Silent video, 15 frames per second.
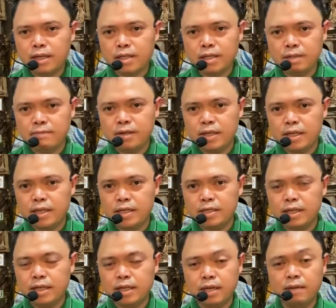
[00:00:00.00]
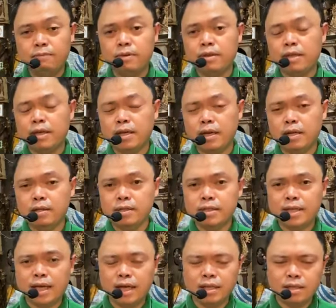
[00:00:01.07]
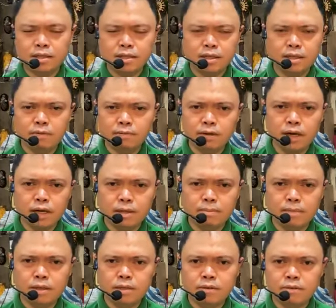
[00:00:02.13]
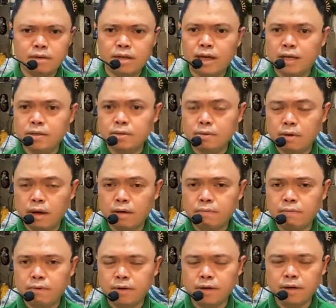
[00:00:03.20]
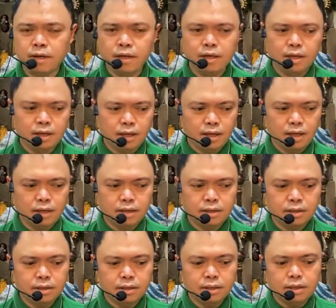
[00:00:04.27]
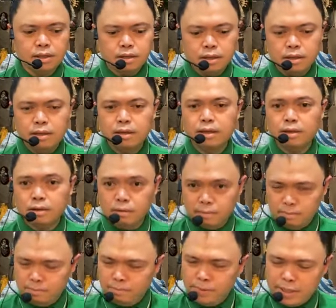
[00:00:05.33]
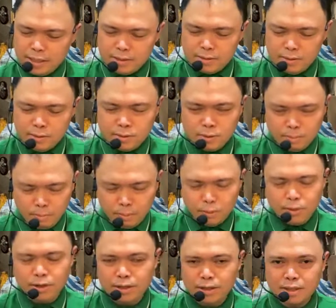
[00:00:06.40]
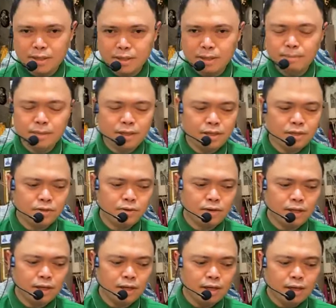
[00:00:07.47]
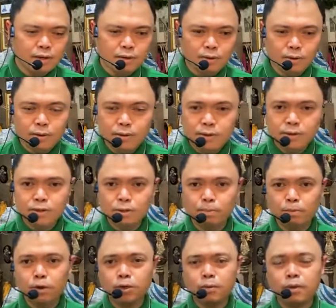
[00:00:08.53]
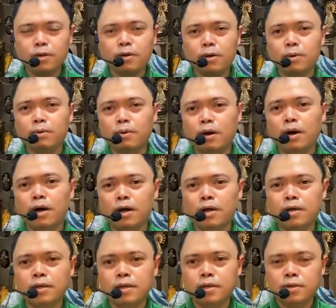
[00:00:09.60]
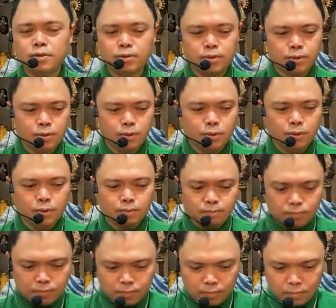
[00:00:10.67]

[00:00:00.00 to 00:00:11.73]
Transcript: the activities and everything else that the City of God ministry has to offer. And please do support the ministry. All your support will go on to